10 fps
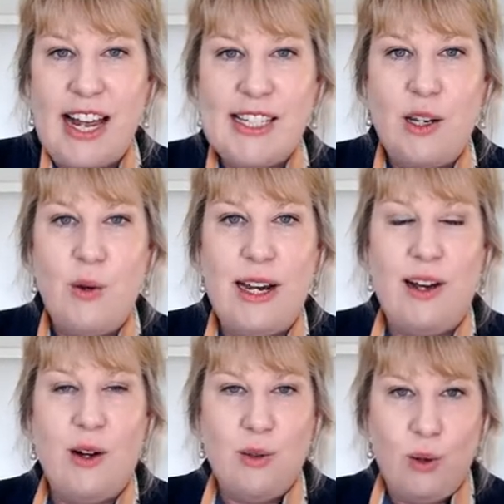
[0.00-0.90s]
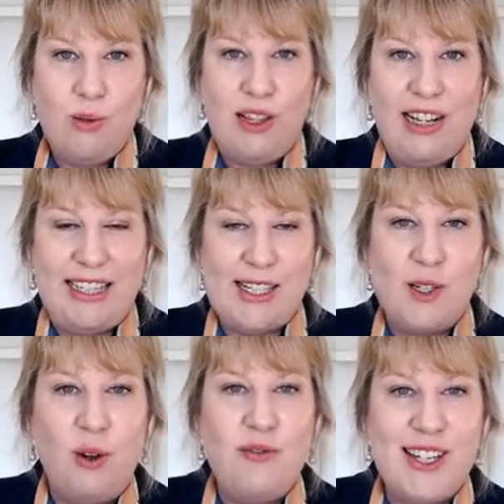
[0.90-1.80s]
a lawyer, I'll call like the
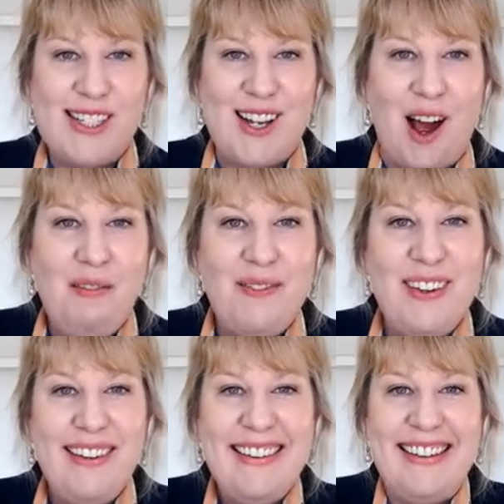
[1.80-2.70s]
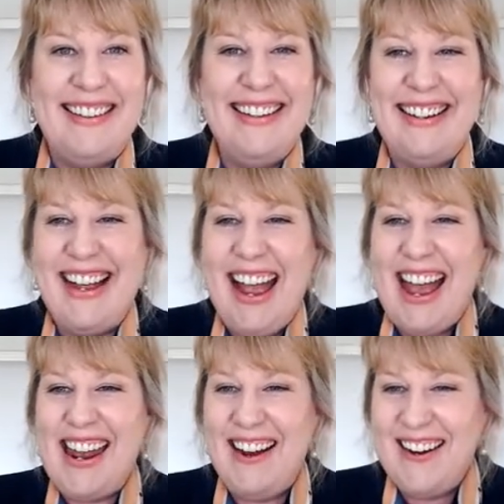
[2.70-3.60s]
softer stuff.
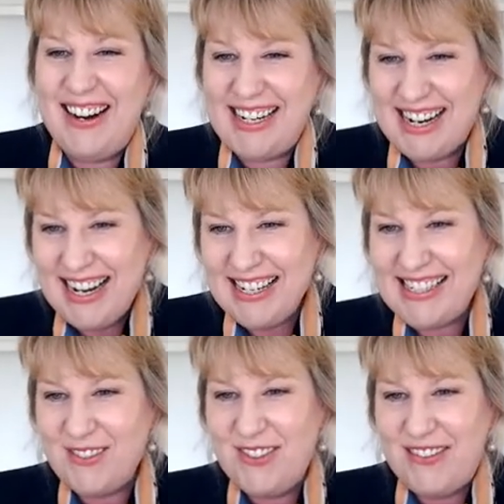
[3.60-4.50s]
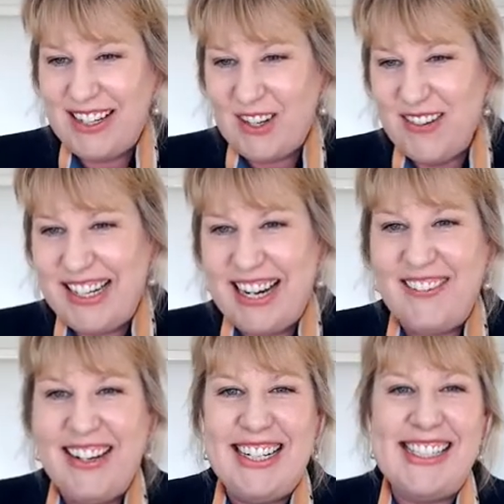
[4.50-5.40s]
I know some of the community
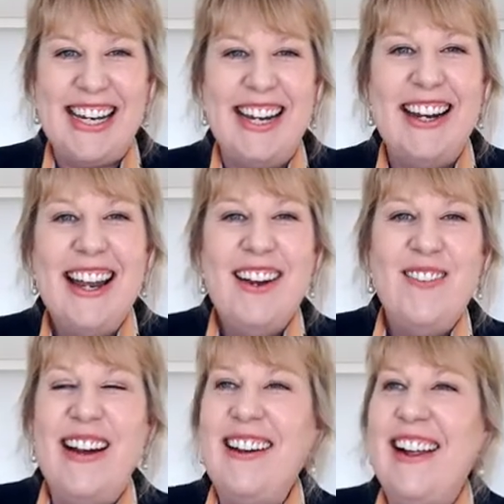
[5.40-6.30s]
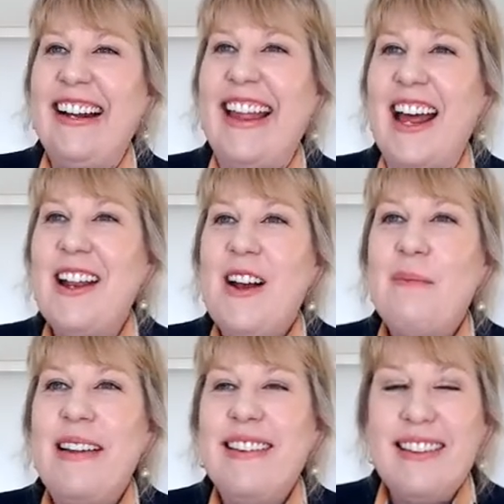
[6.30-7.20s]
workers here won't like that,
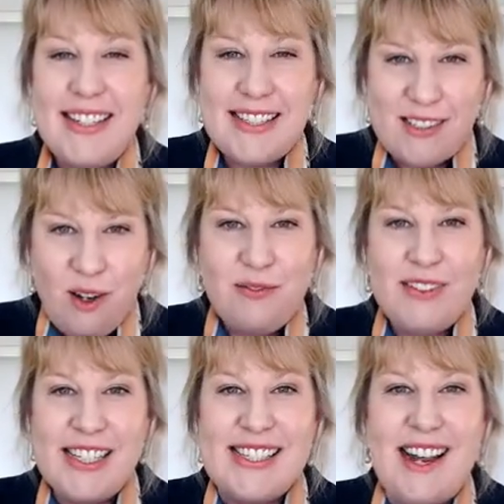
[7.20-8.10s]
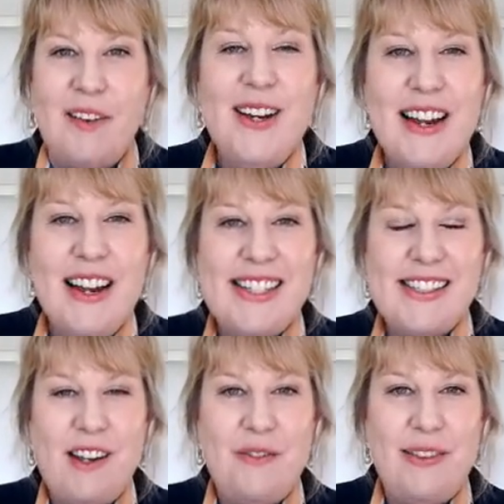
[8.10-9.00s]
but the softer stuff, the
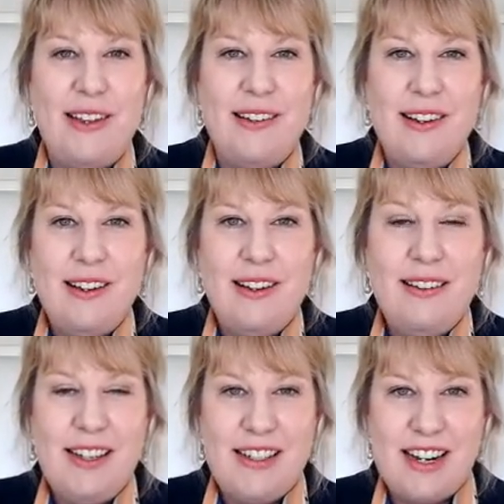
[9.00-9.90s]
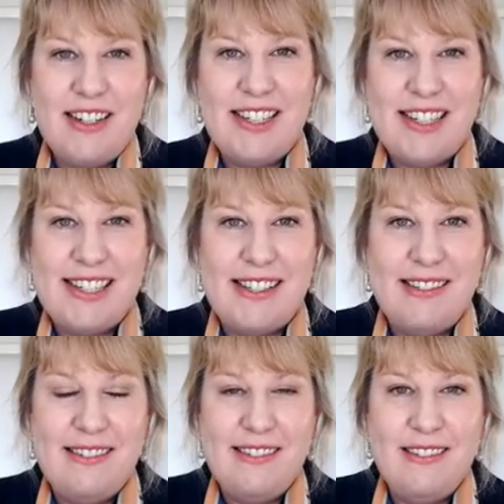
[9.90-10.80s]
stuff that the judges
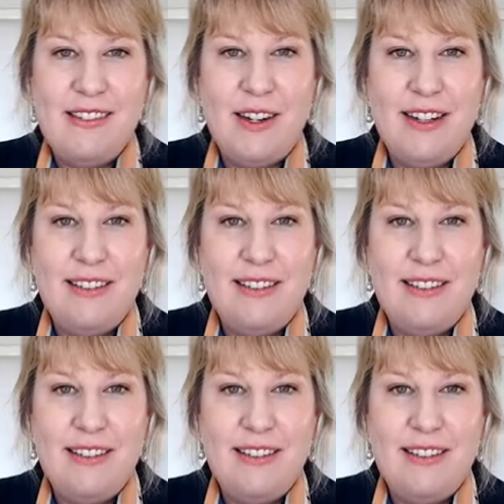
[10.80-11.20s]
don't